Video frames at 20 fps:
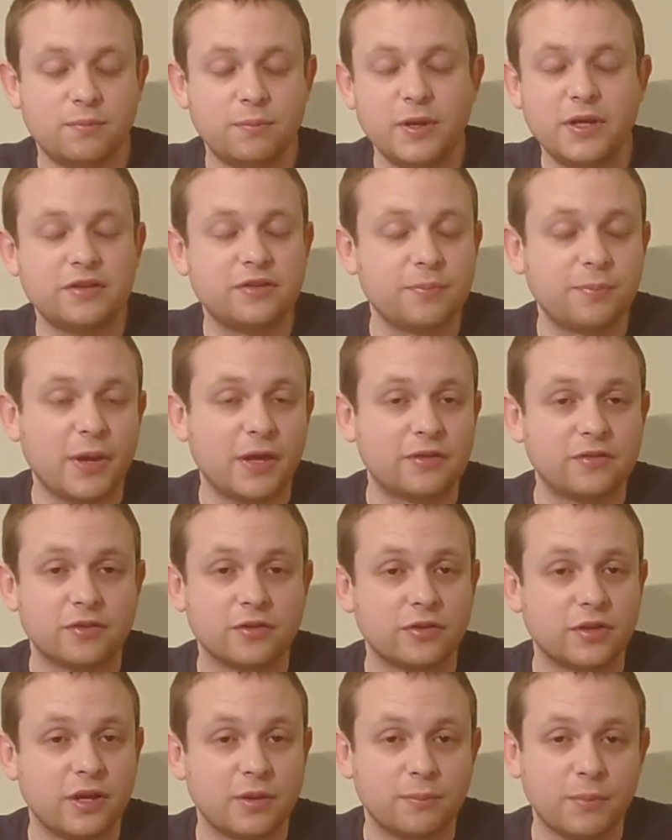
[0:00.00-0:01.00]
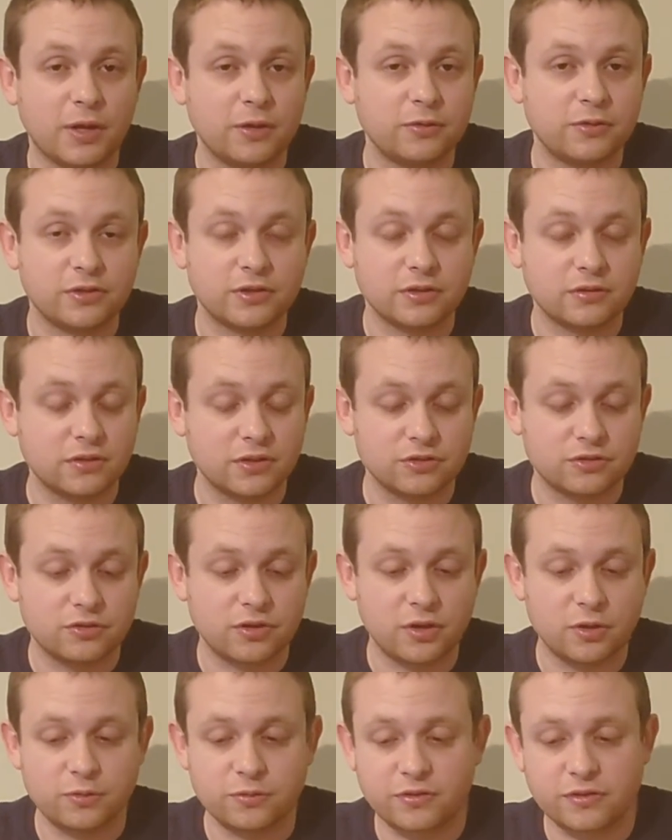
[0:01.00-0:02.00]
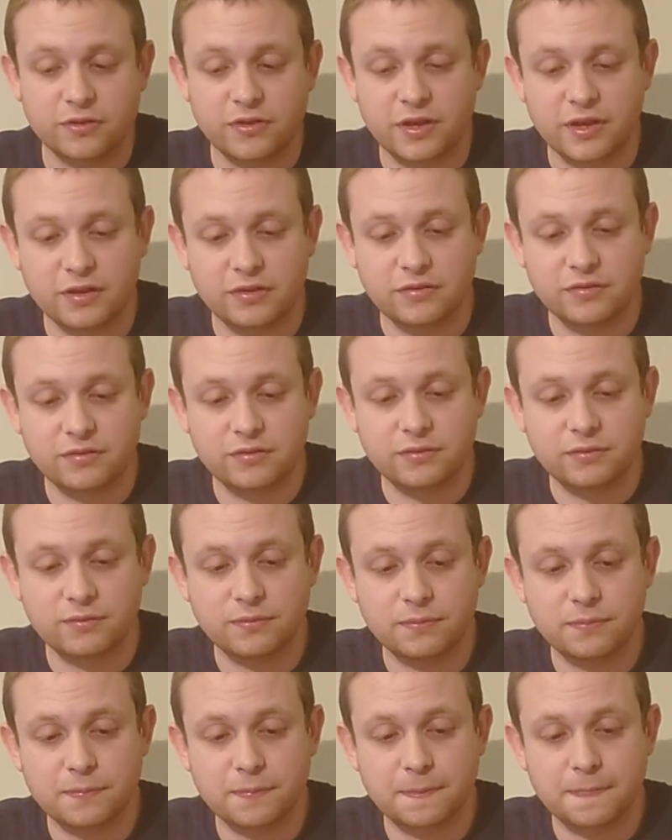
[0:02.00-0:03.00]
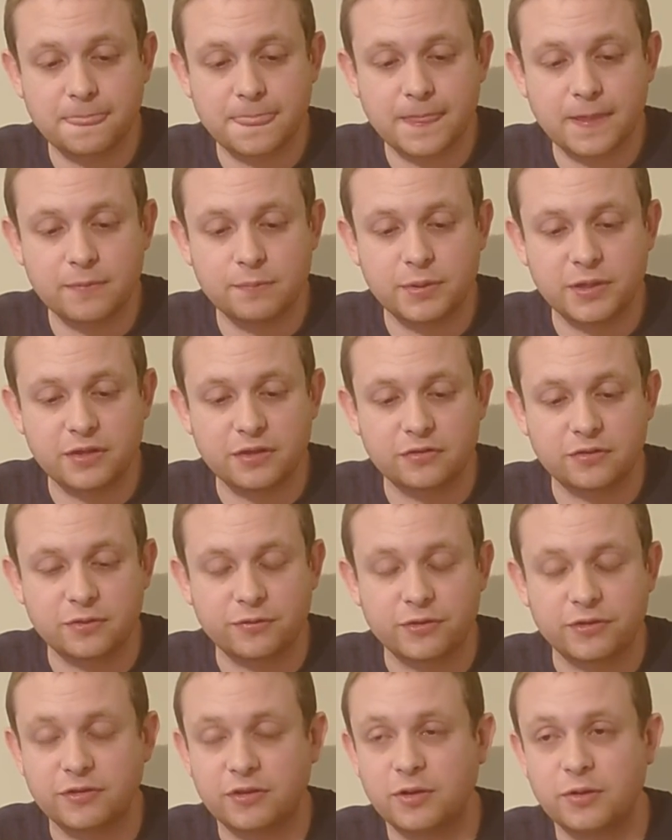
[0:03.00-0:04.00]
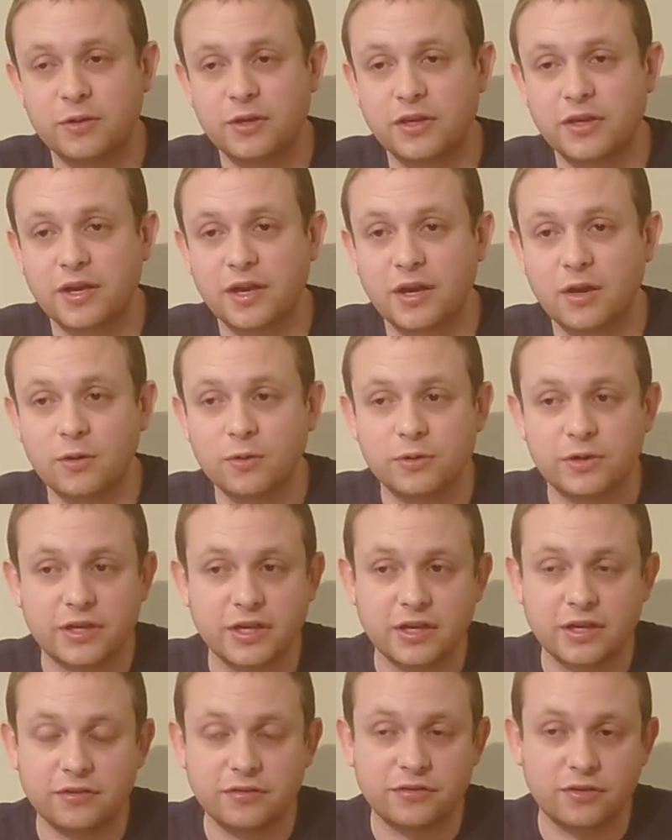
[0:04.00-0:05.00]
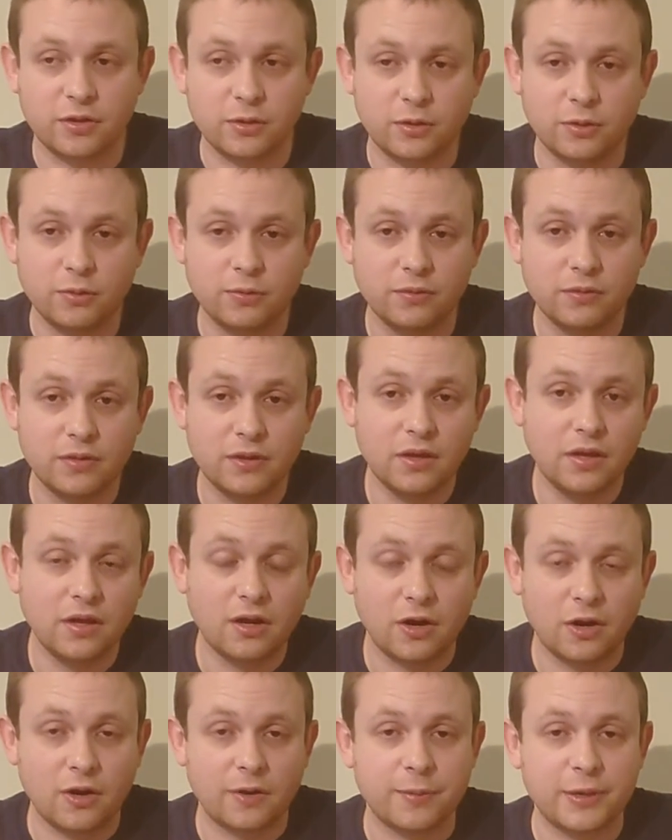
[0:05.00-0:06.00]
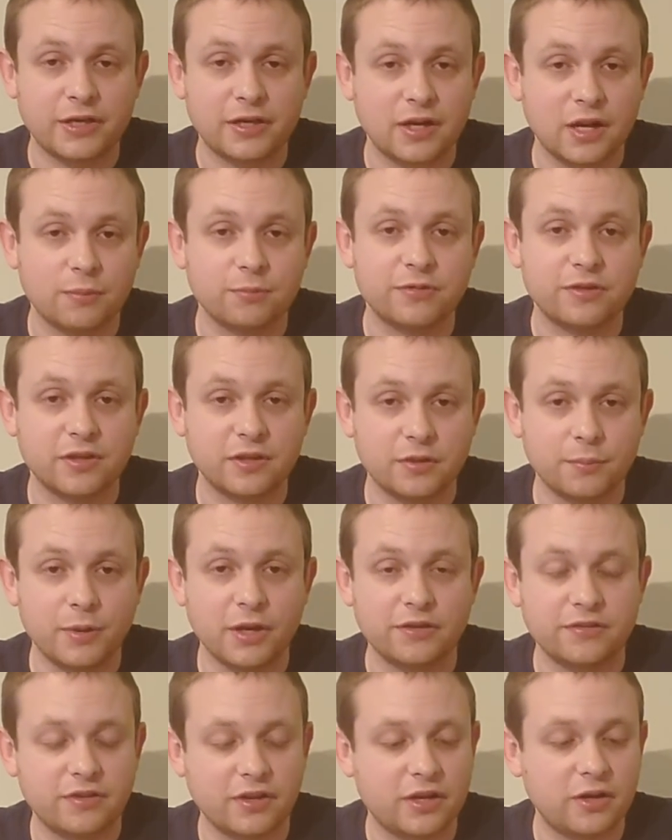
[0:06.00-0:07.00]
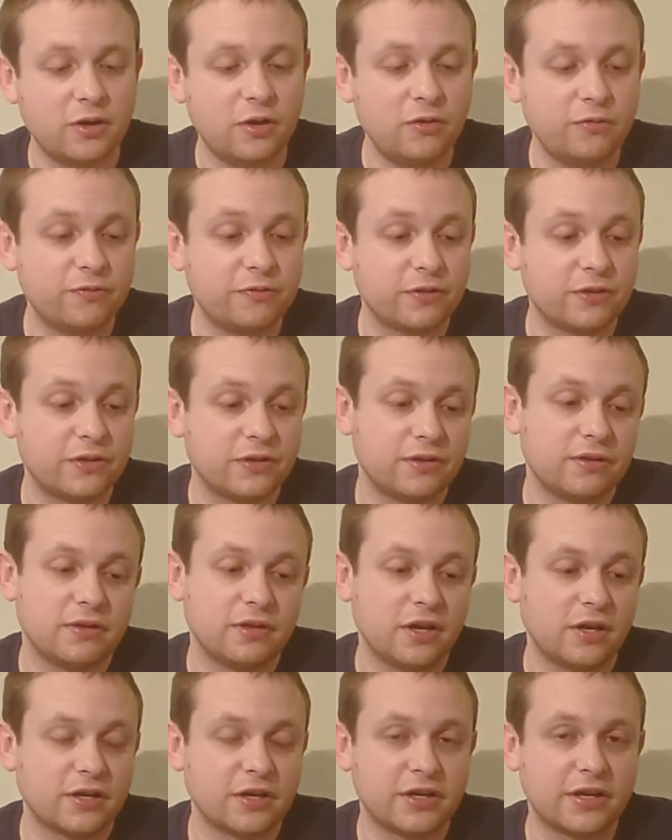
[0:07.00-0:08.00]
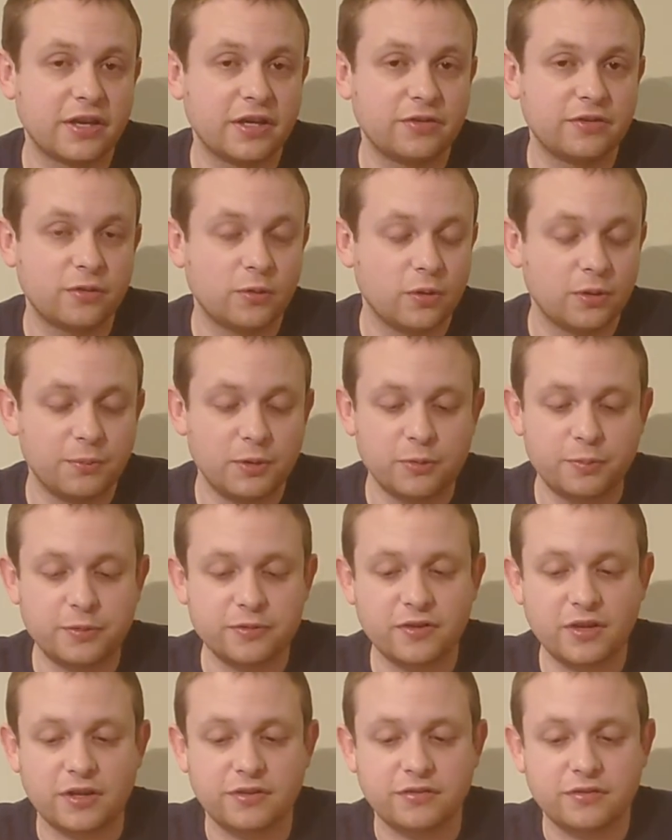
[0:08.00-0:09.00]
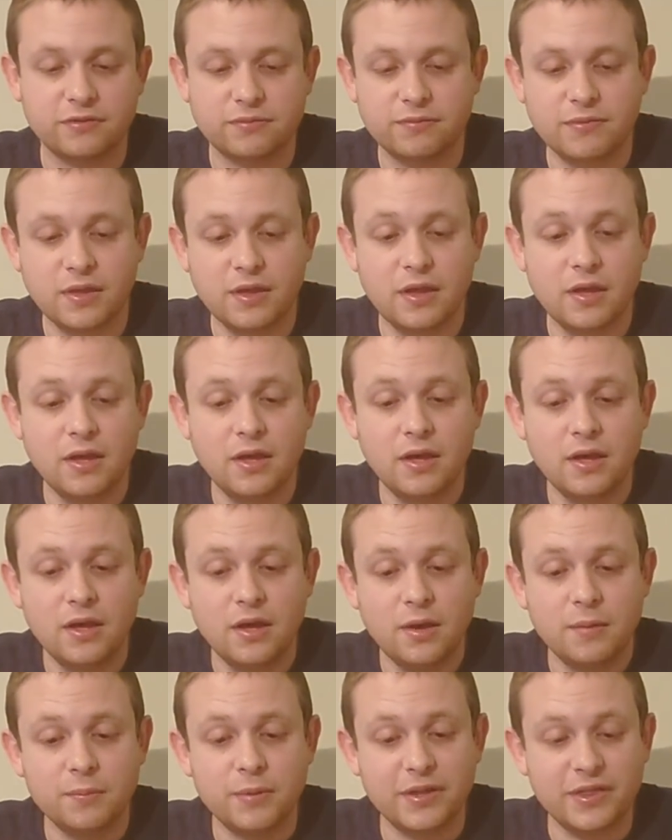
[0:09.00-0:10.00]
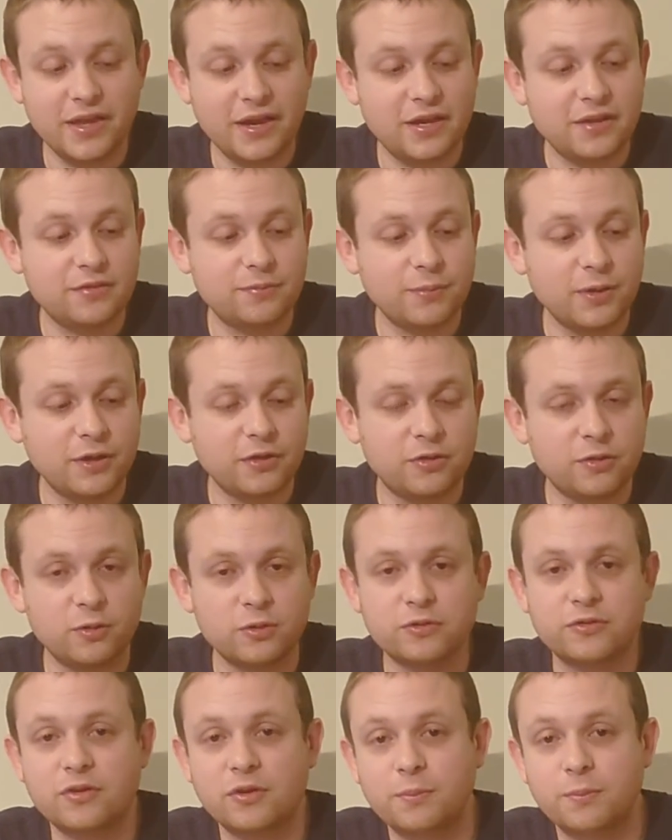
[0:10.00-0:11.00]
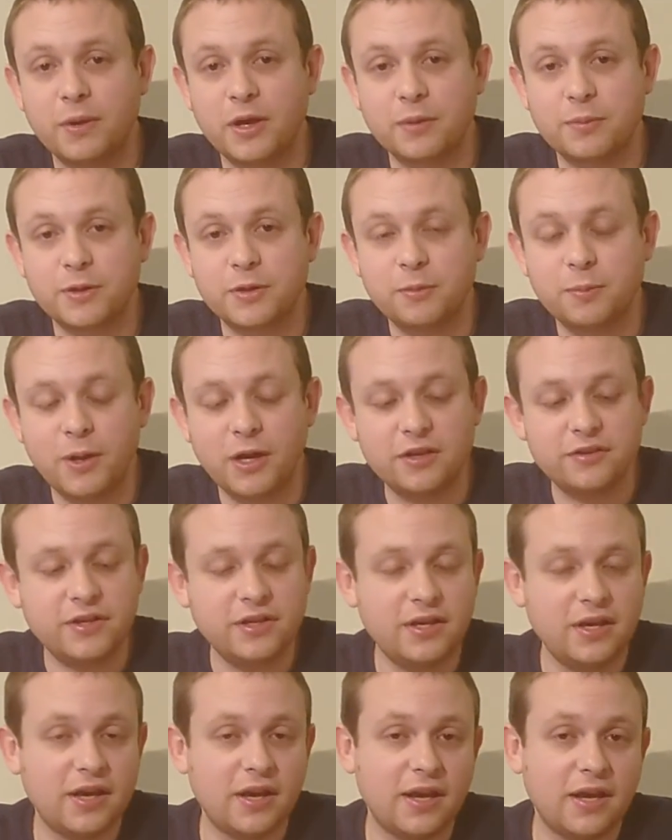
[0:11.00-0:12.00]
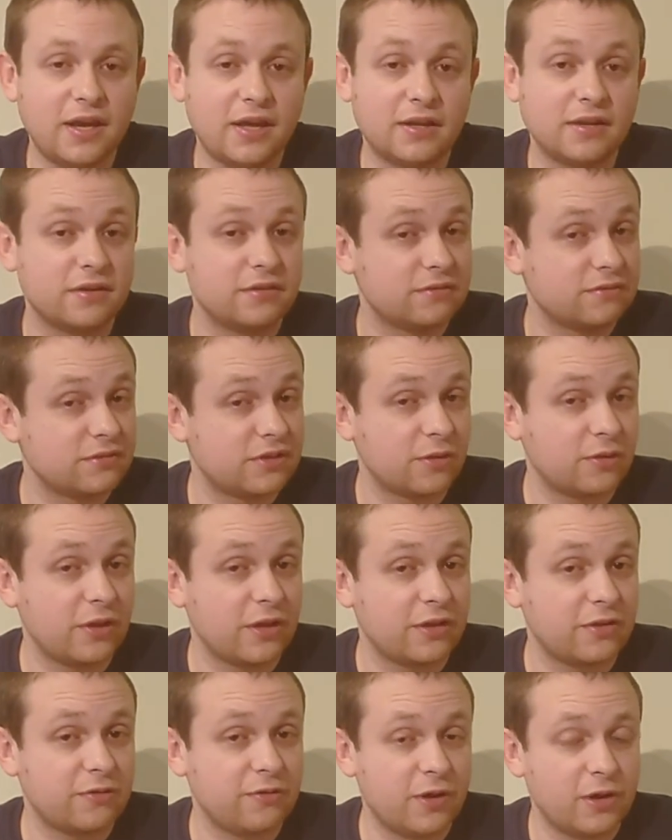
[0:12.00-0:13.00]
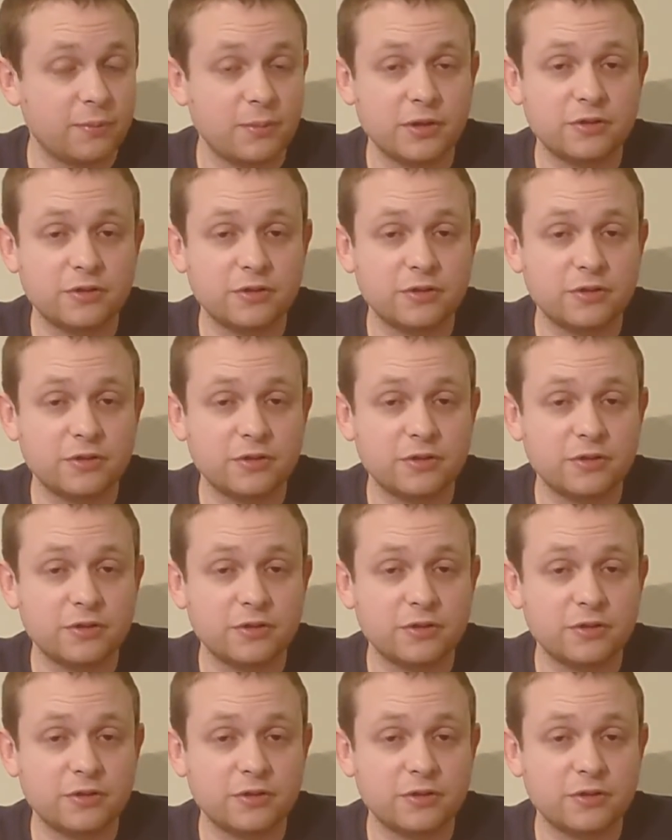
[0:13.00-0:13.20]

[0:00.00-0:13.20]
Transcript: But it depends on their motor controls and things, because obviously you can get older kids who are a bit clumsy that might set it off, and younger kids who are more precise. But that is my thoughts on Barbecue Party, and so thank you very